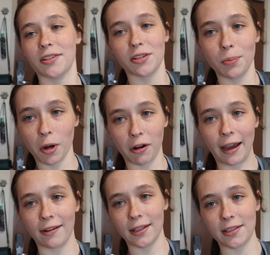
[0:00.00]
is super
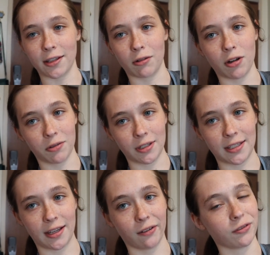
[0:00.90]
crowded, so note to
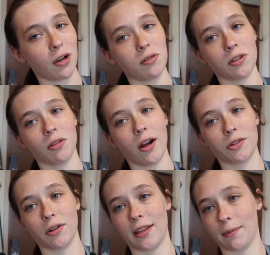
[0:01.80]
self, don't do
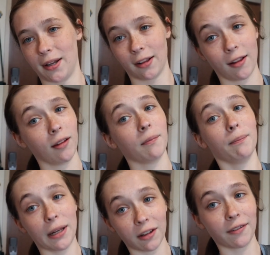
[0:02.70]
laundry in the
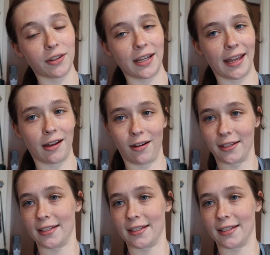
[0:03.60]
middle of the day on a